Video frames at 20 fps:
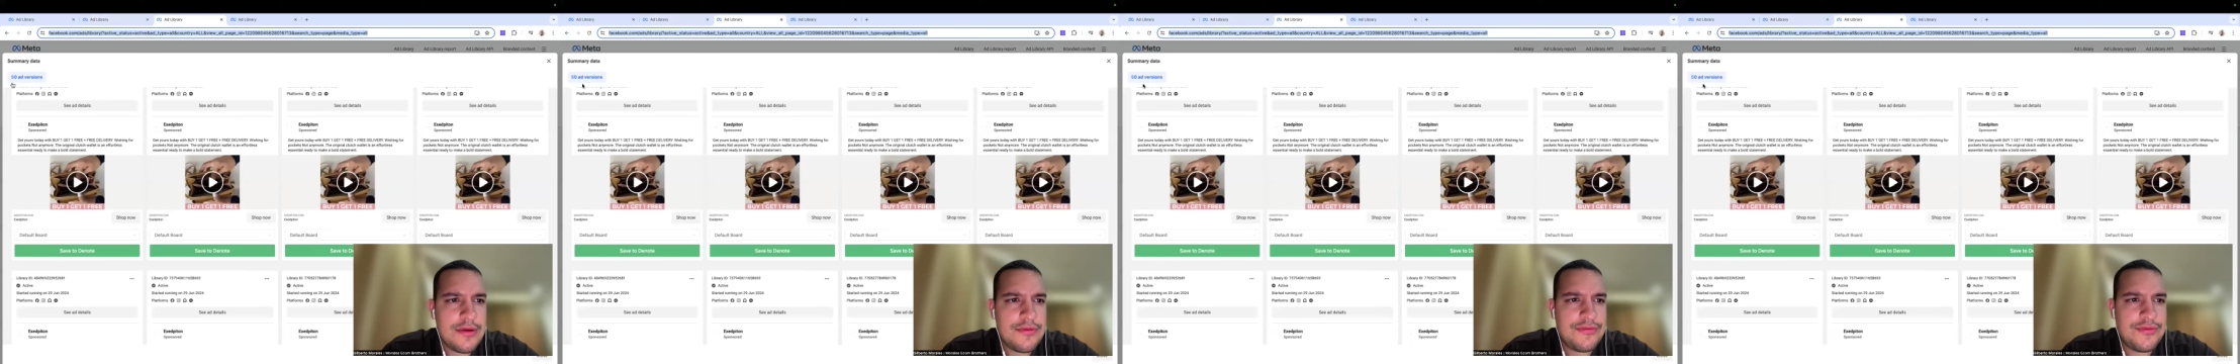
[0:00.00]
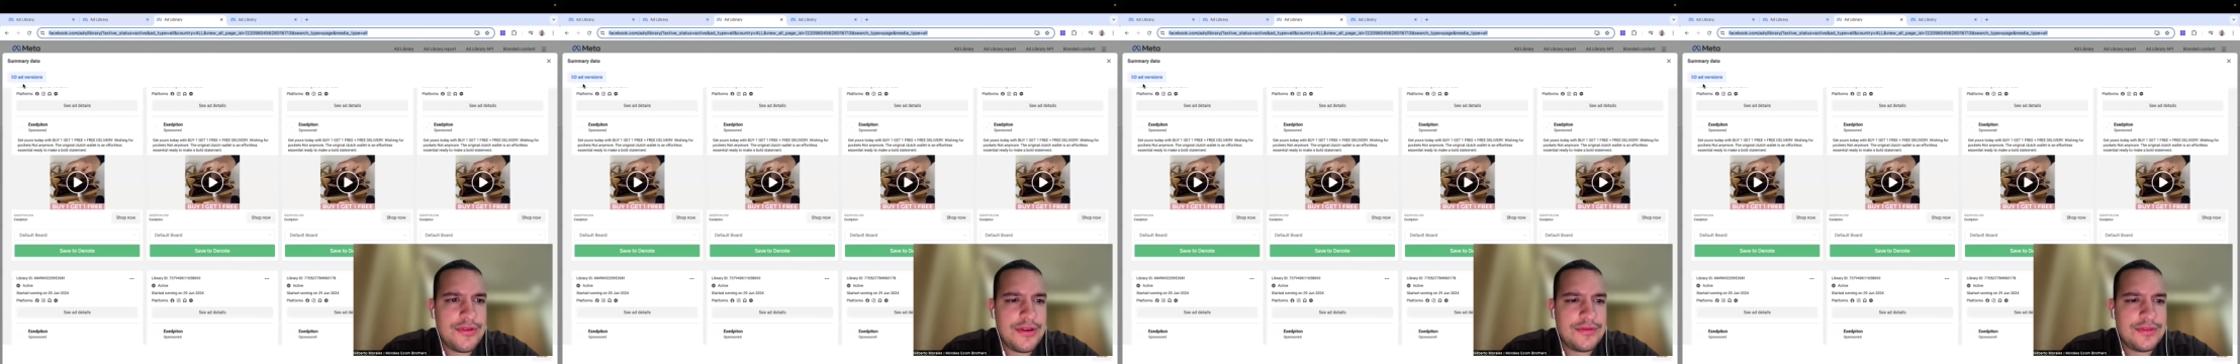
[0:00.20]

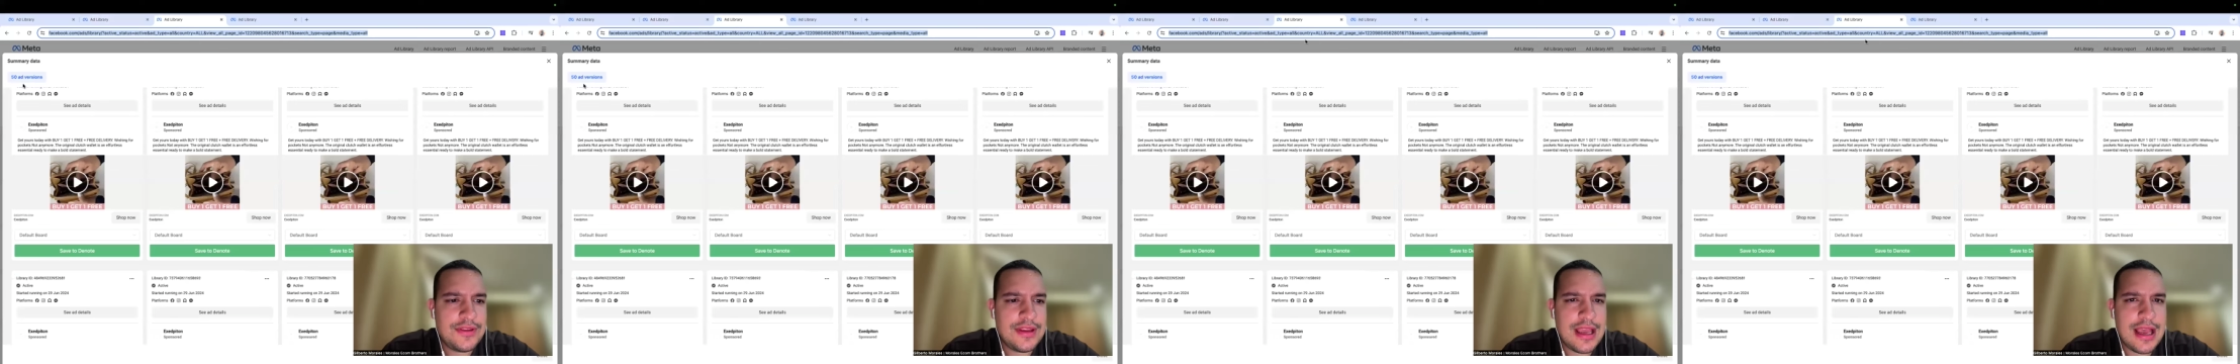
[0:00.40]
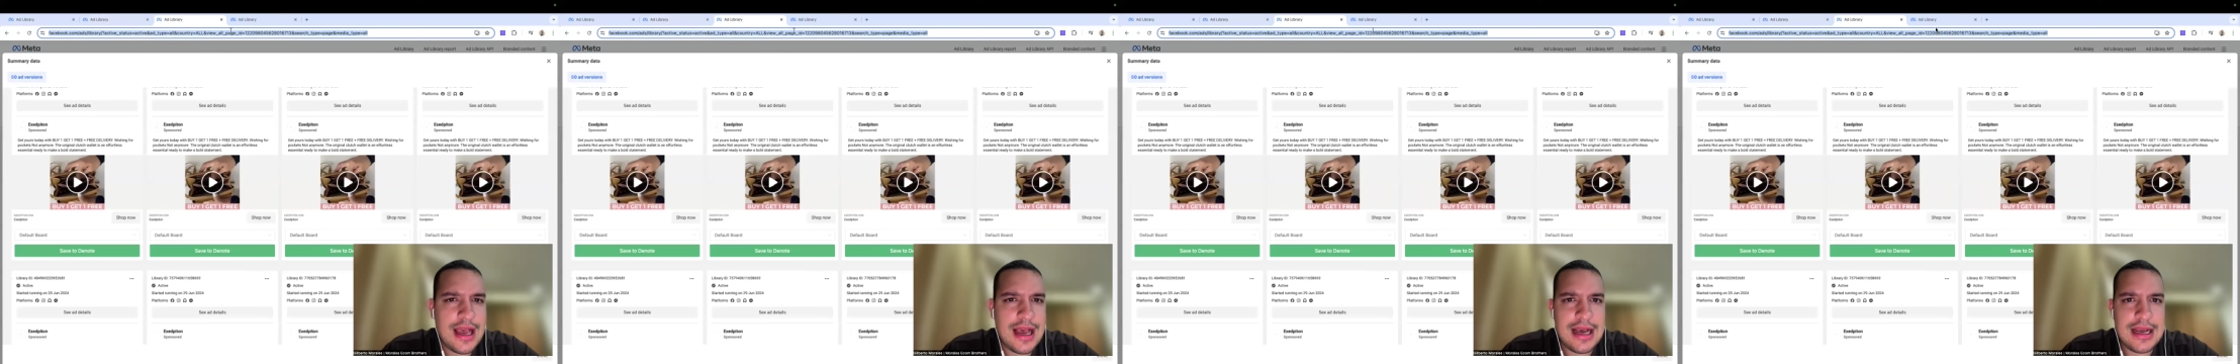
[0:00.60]

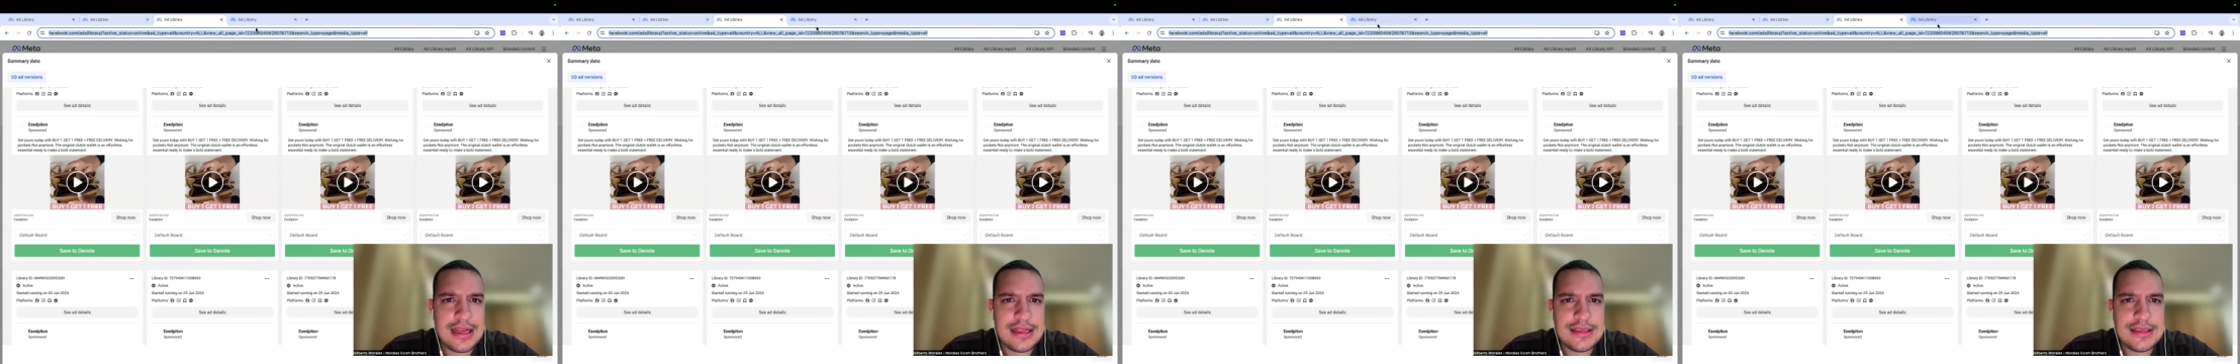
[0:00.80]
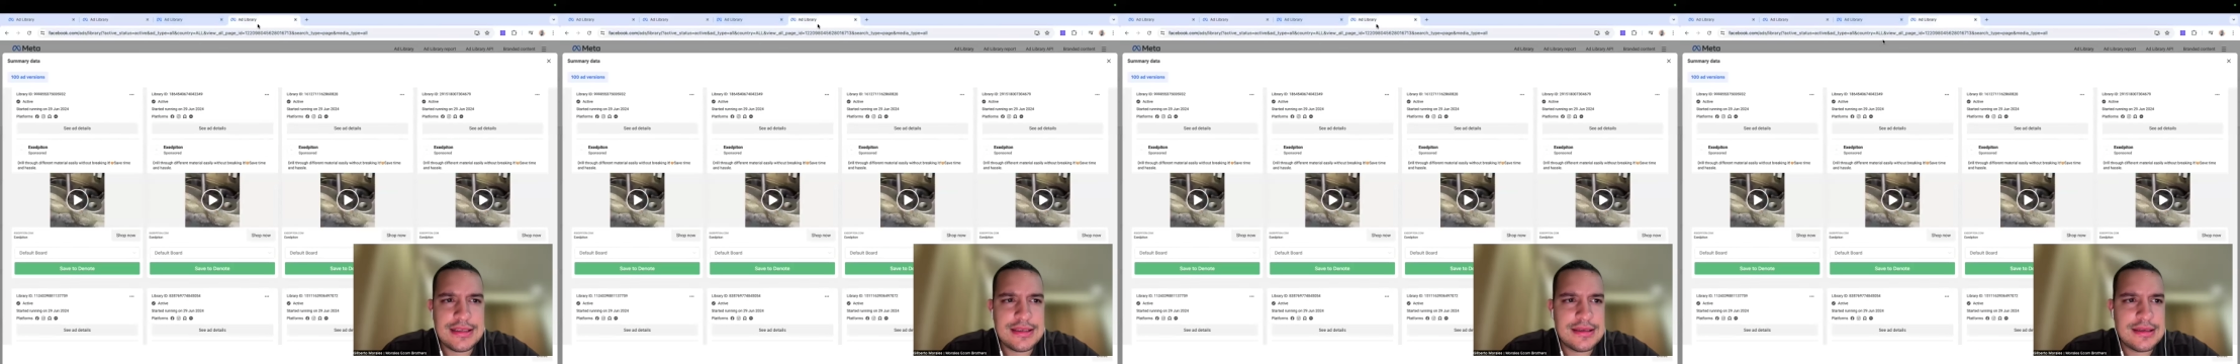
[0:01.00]
50
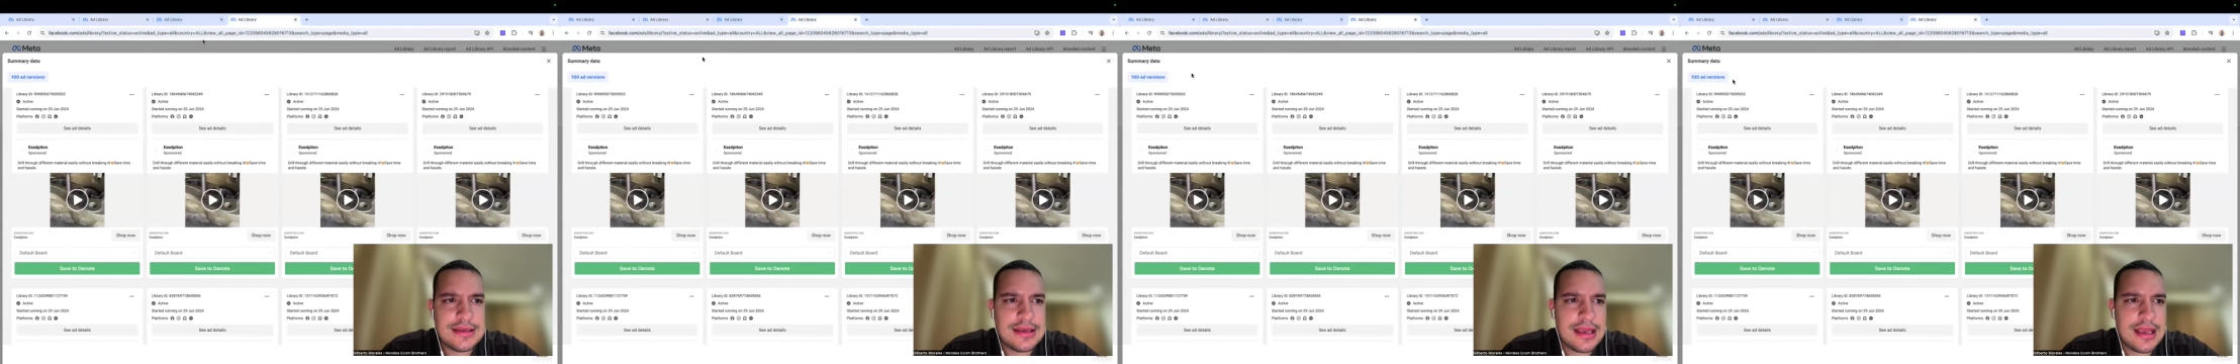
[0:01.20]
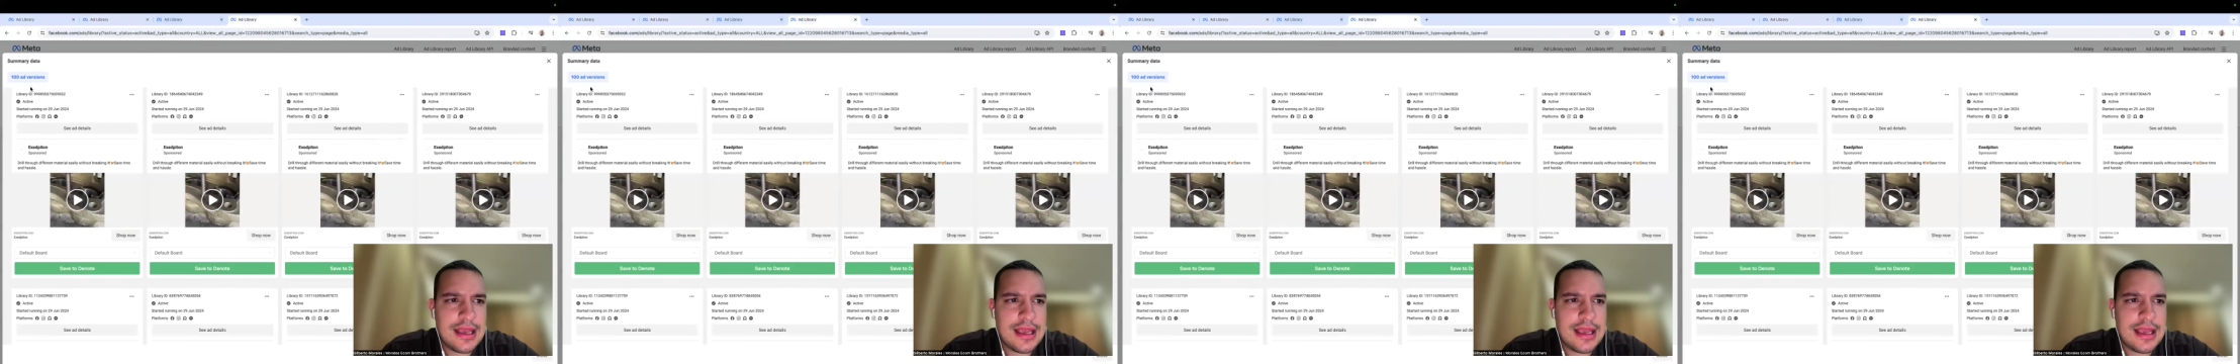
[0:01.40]
ads,